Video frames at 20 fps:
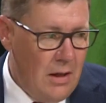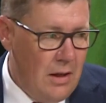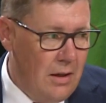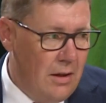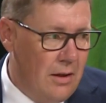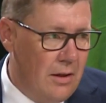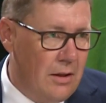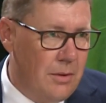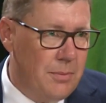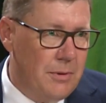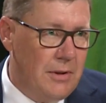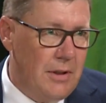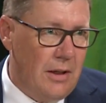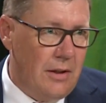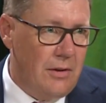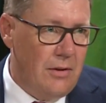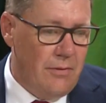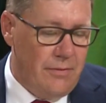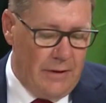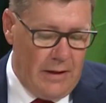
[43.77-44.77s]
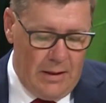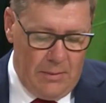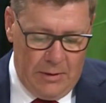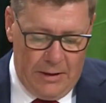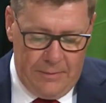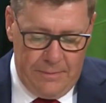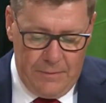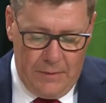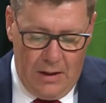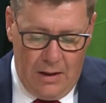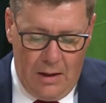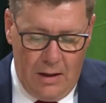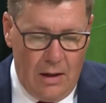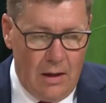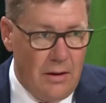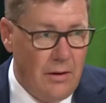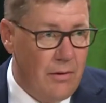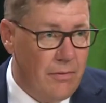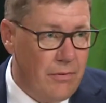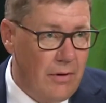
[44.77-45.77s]
You get to protect your family,
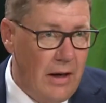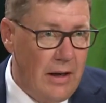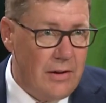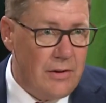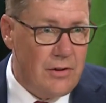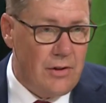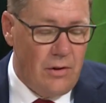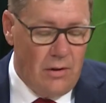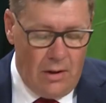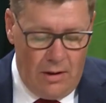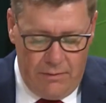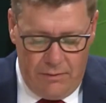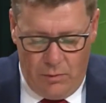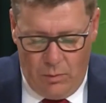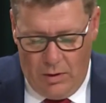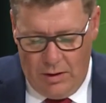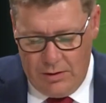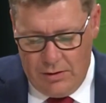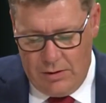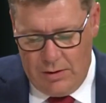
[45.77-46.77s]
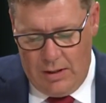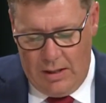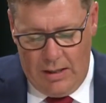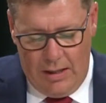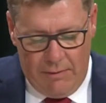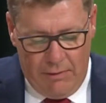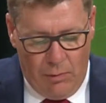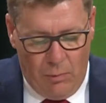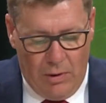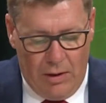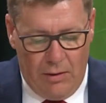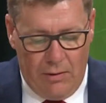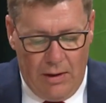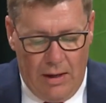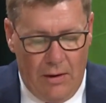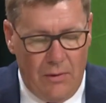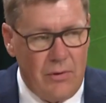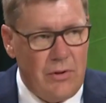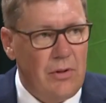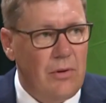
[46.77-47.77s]
your friends, your loved ones, and everyone
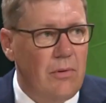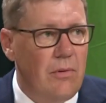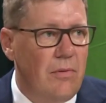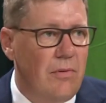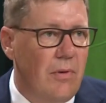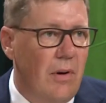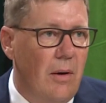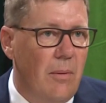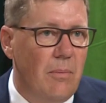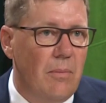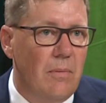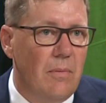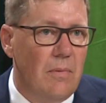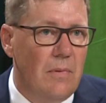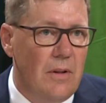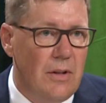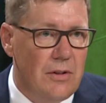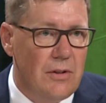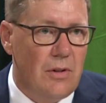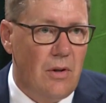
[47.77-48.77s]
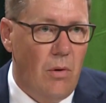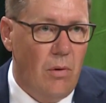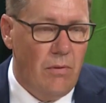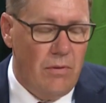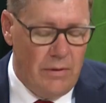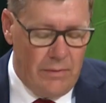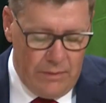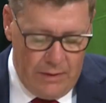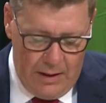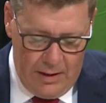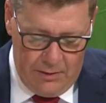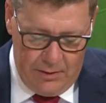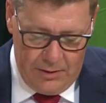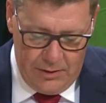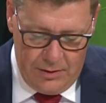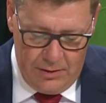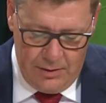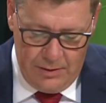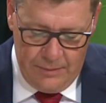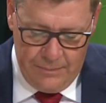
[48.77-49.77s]
around you from this COVID
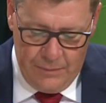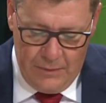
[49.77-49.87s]
virus.